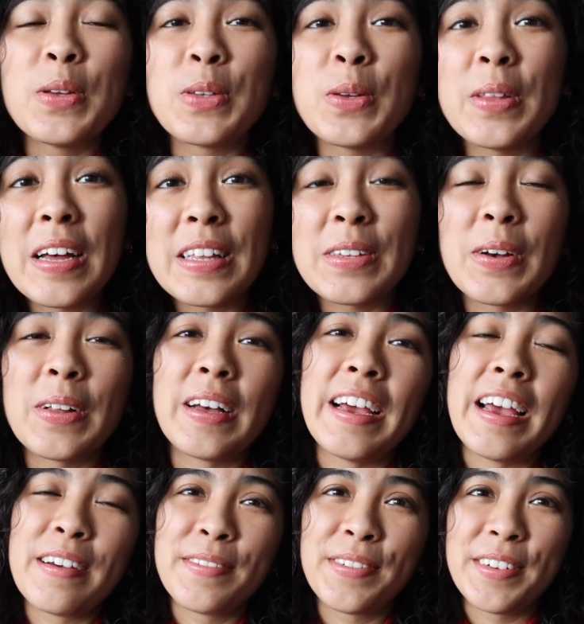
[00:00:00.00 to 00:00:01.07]
so that's all I
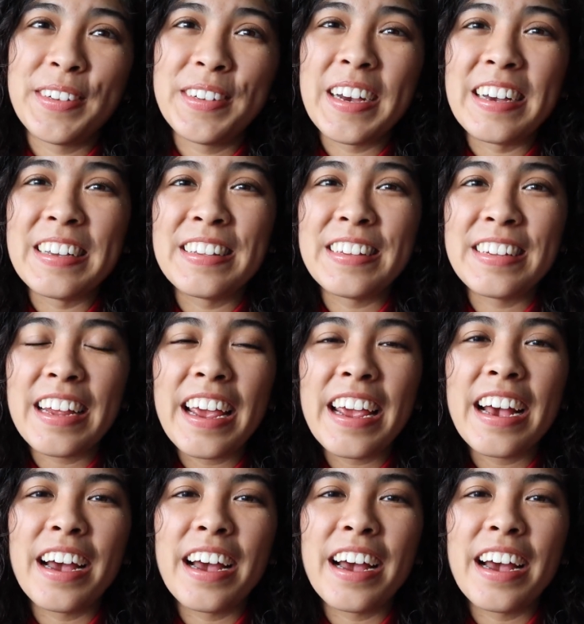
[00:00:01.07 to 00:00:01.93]
have for you guys today.